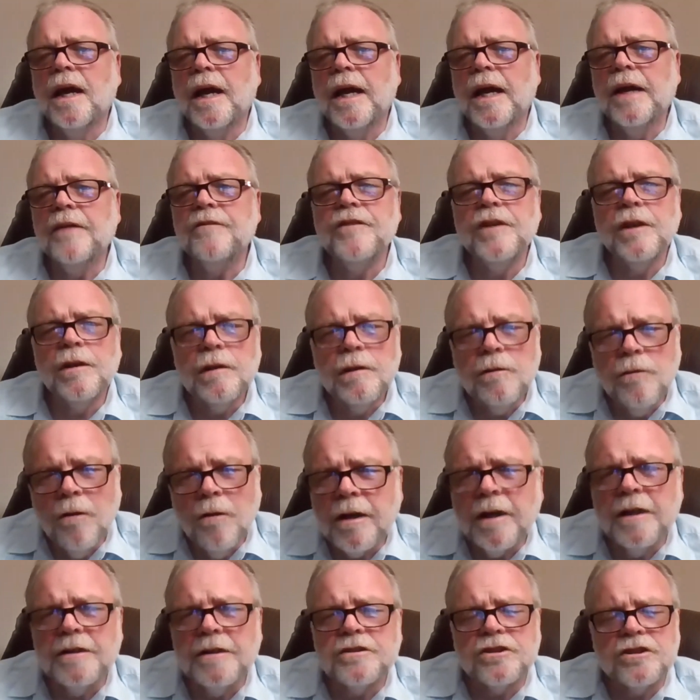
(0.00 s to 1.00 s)
If you
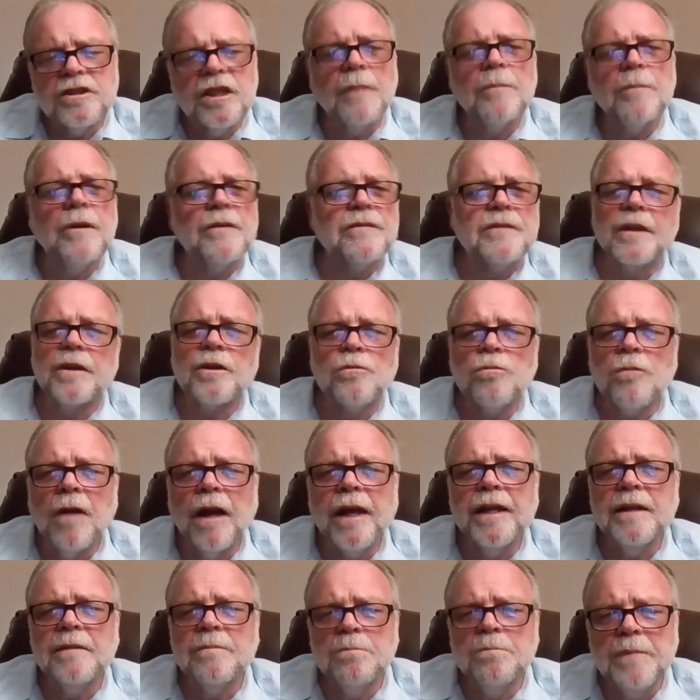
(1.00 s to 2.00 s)
look at some of the
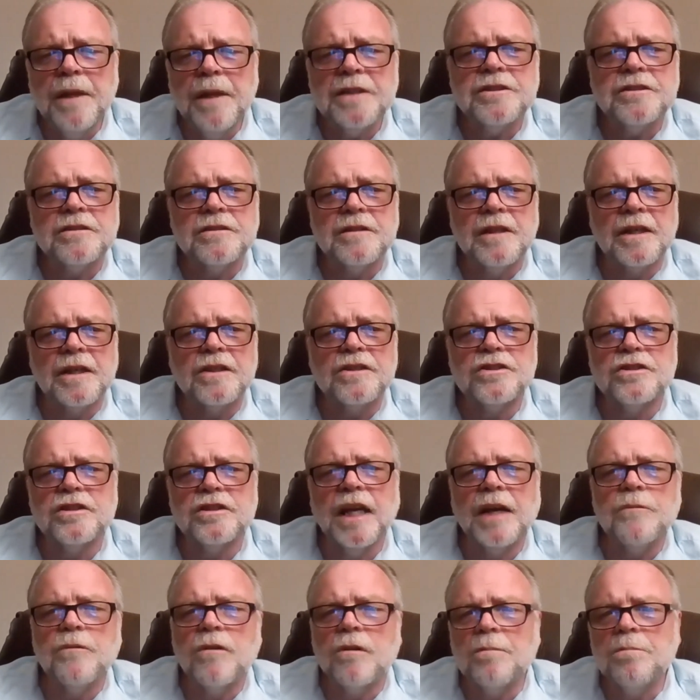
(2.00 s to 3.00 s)
great mystics,
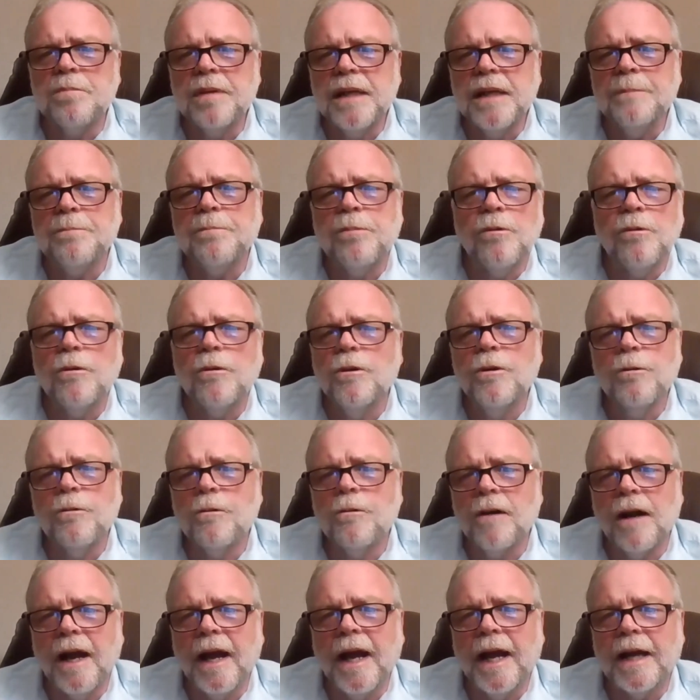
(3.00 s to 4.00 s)
they were people who
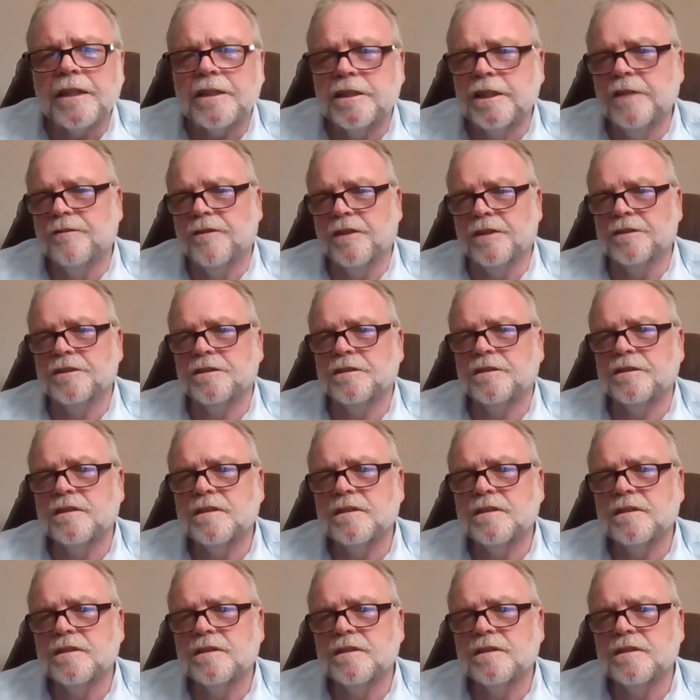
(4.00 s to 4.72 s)
were activists.